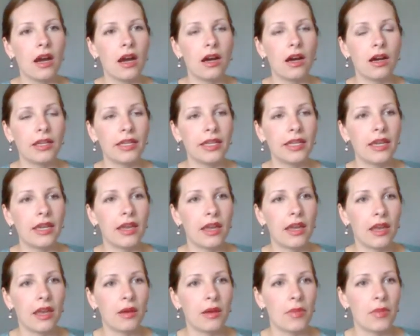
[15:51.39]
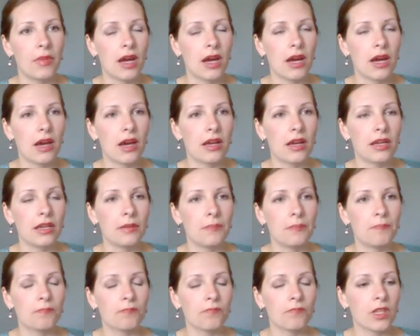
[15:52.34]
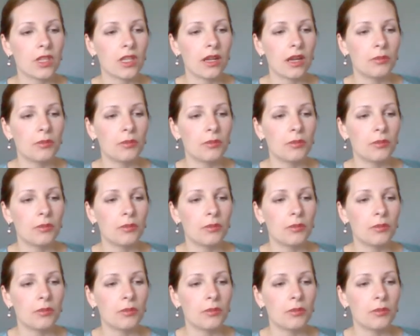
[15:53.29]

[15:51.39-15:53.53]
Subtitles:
I'm